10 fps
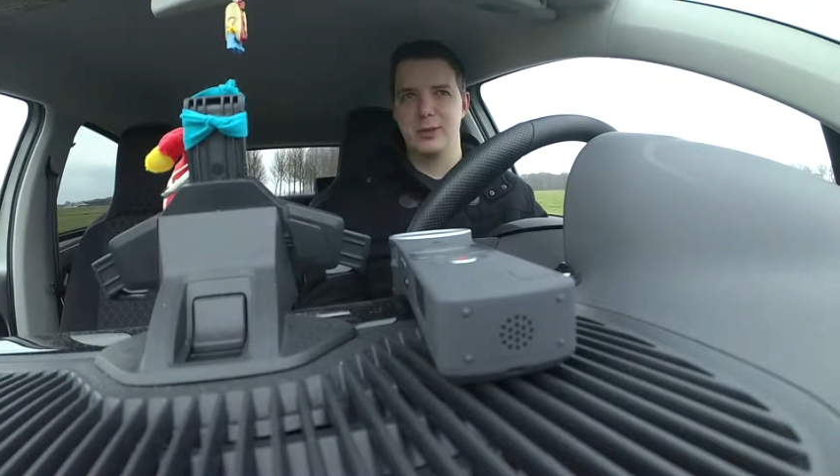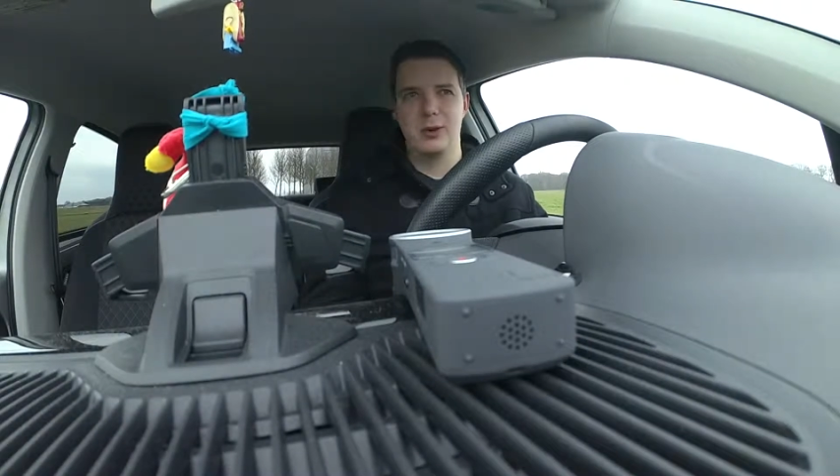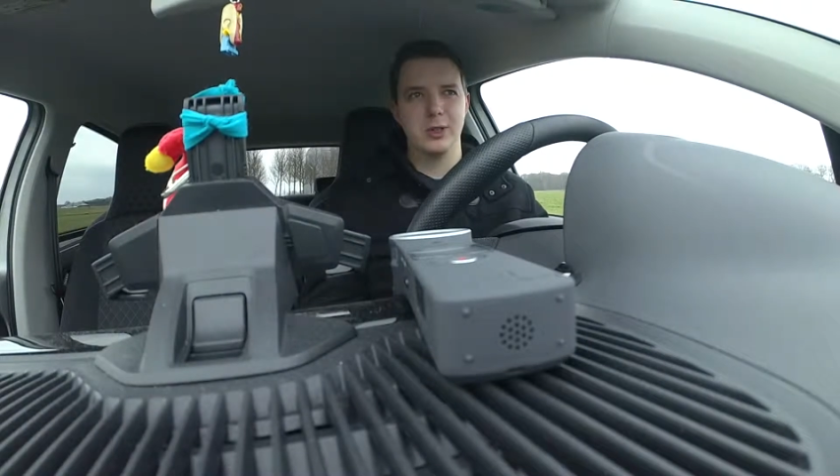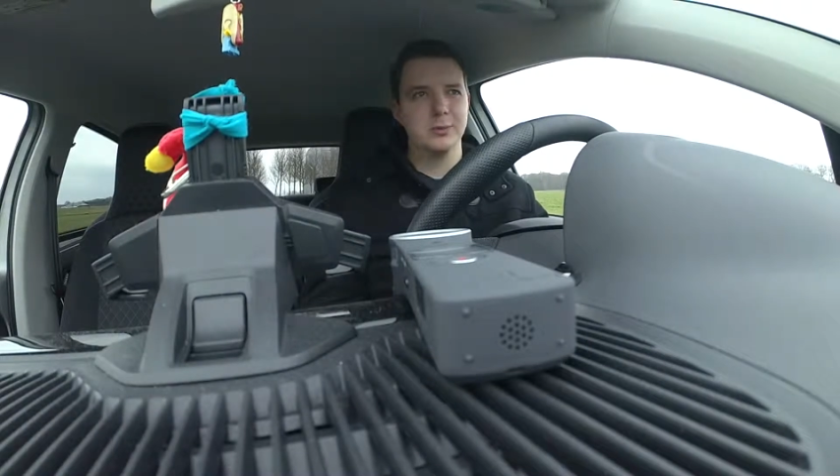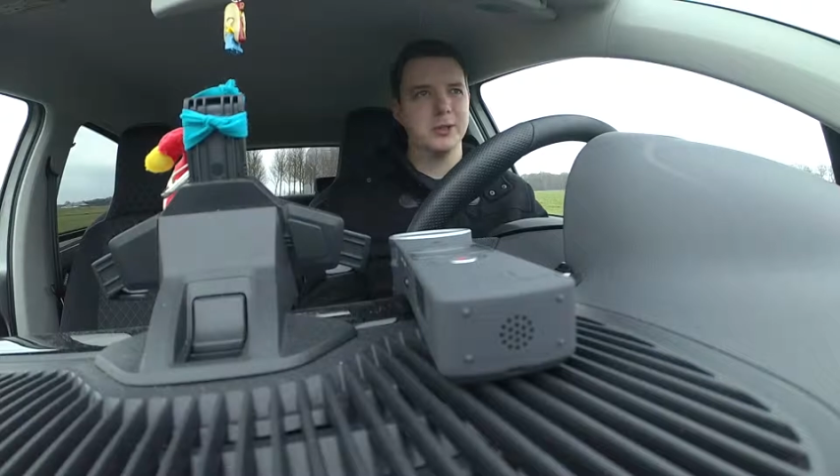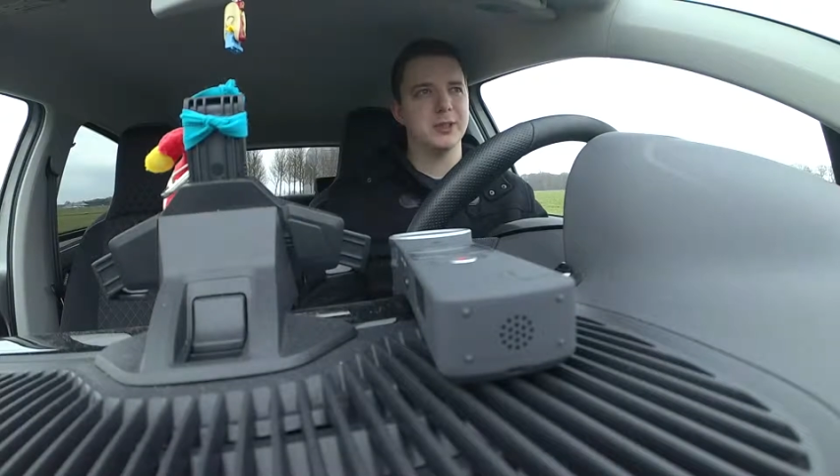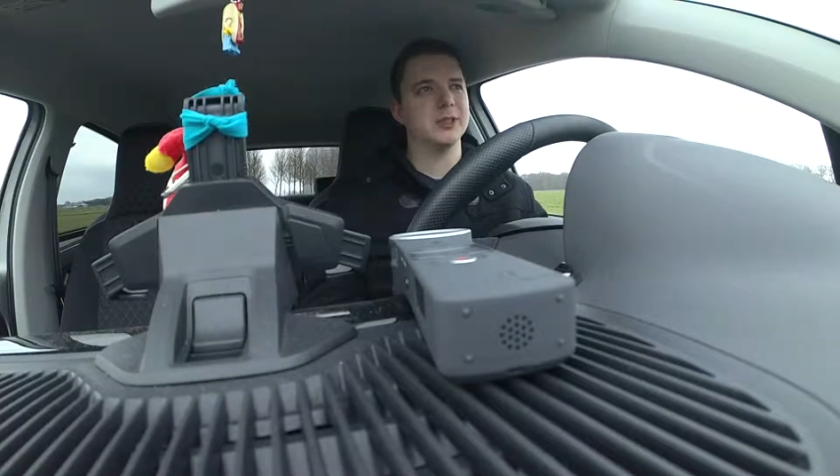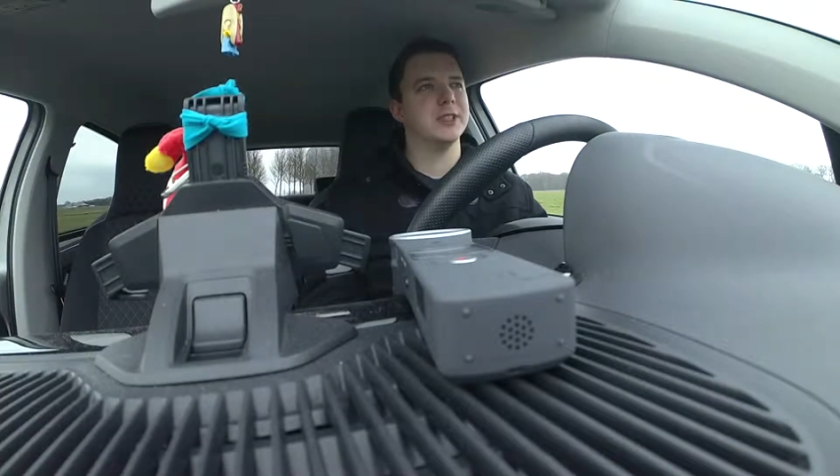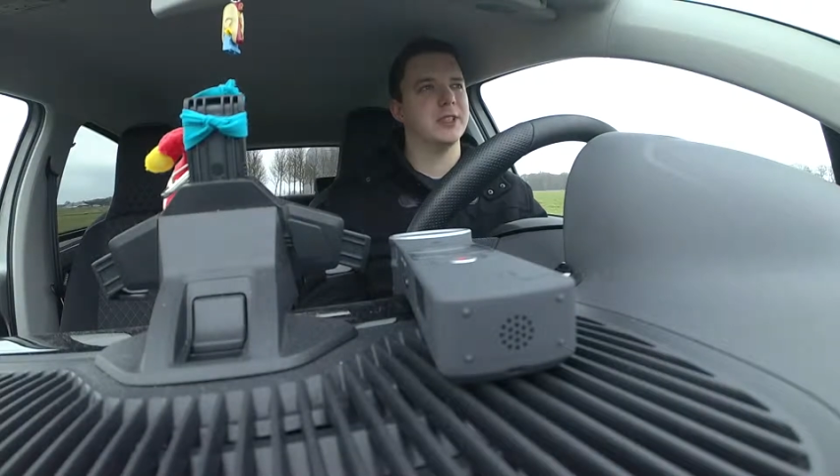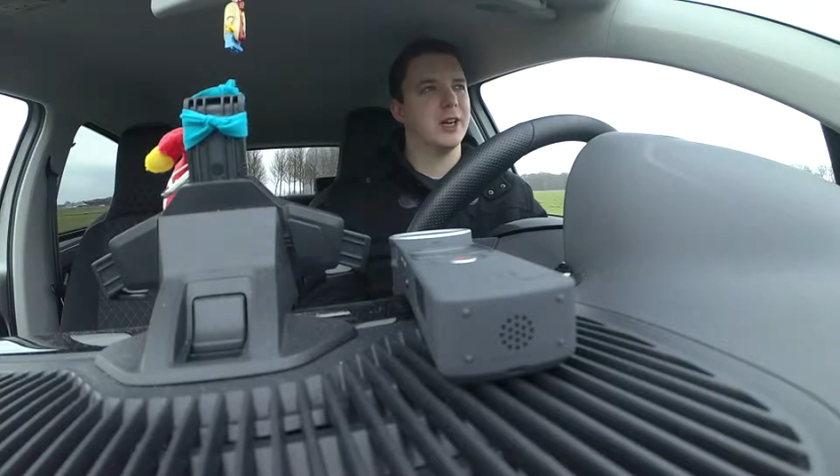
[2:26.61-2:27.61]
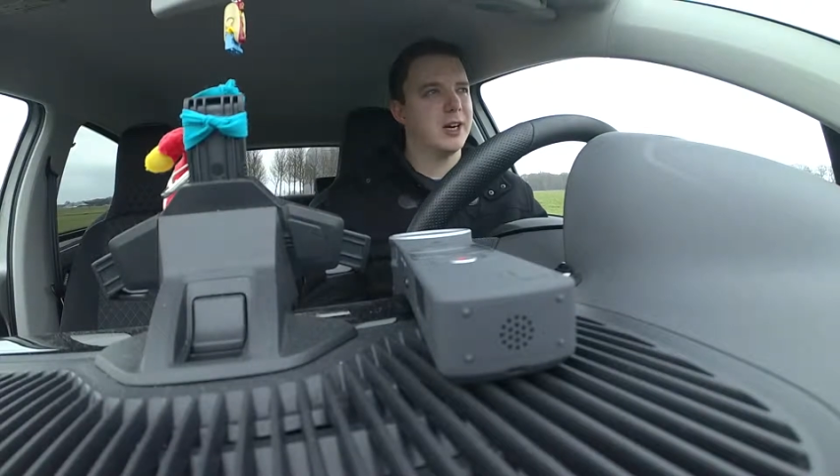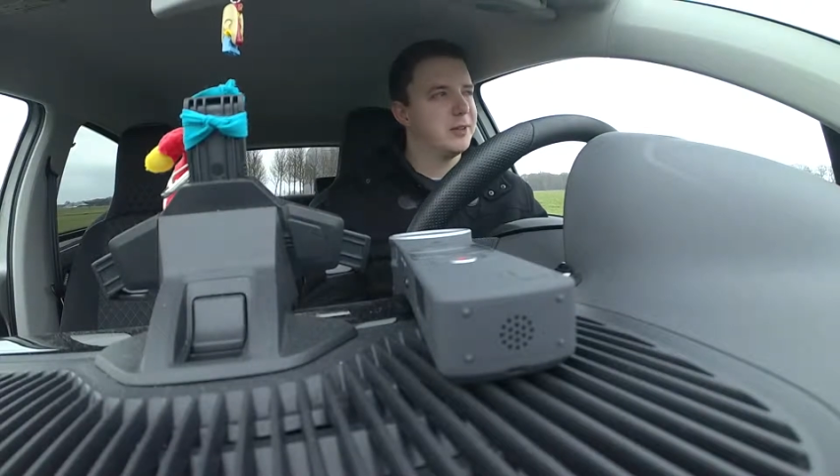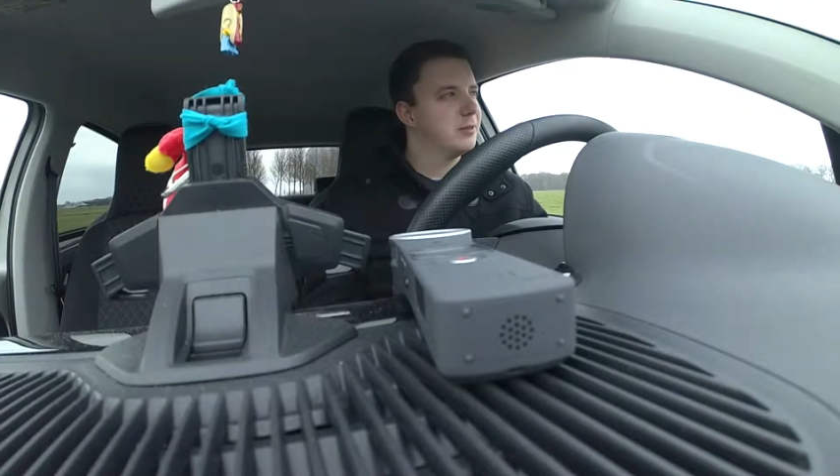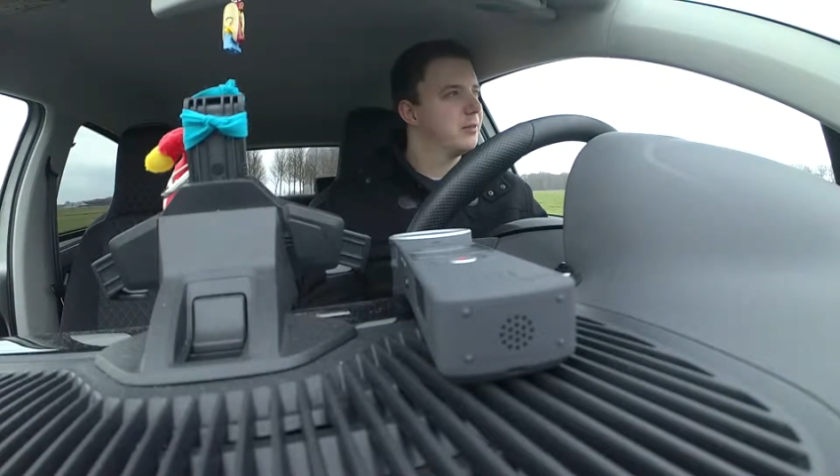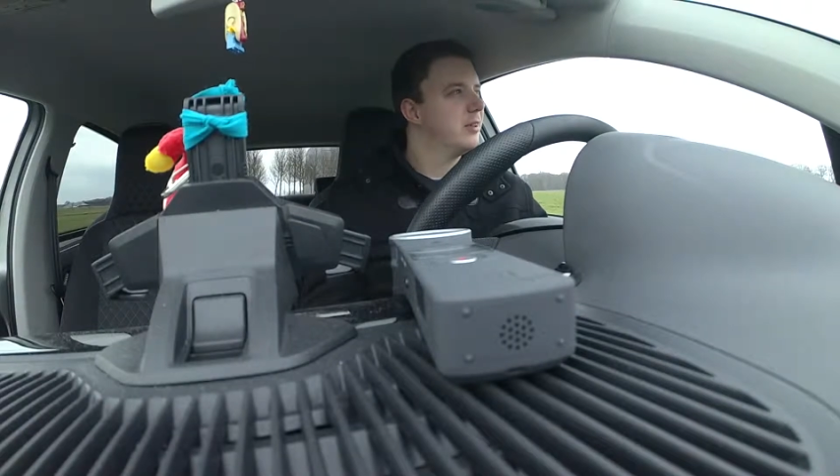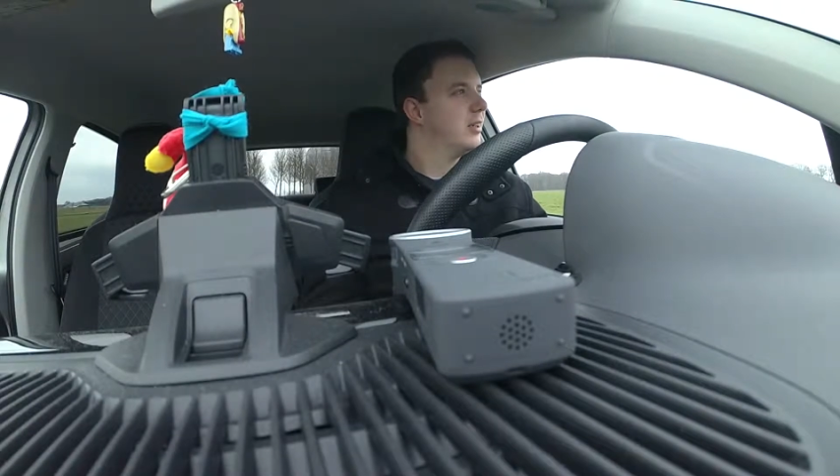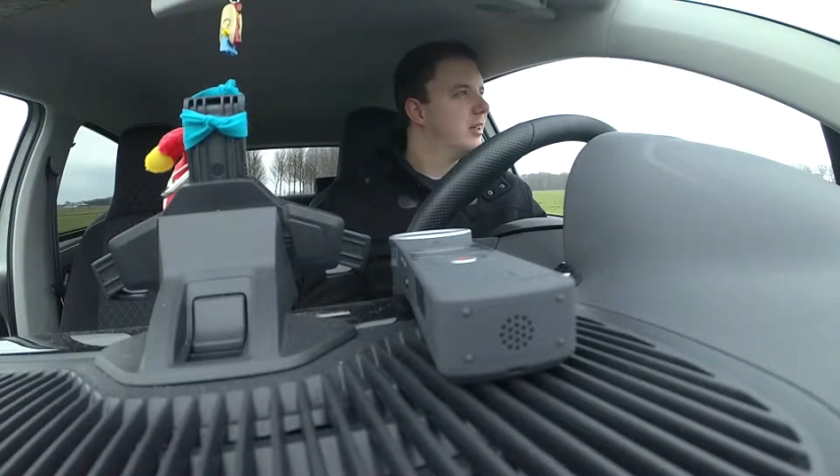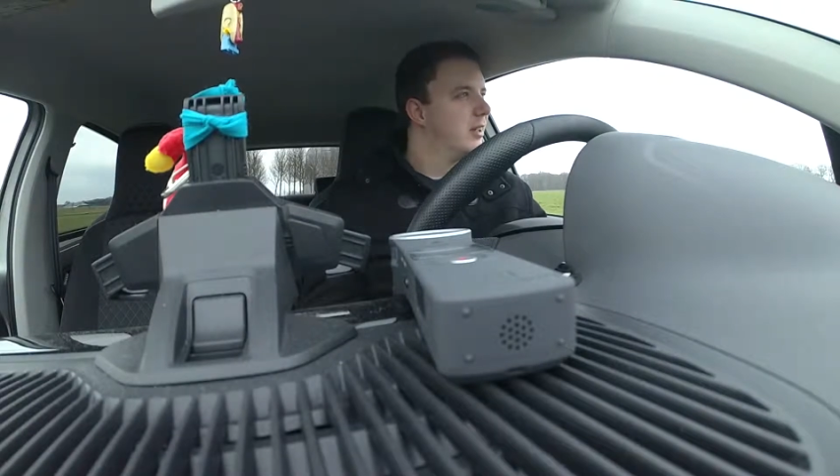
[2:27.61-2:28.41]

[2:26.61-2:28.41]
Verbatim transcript: of course, because it's live.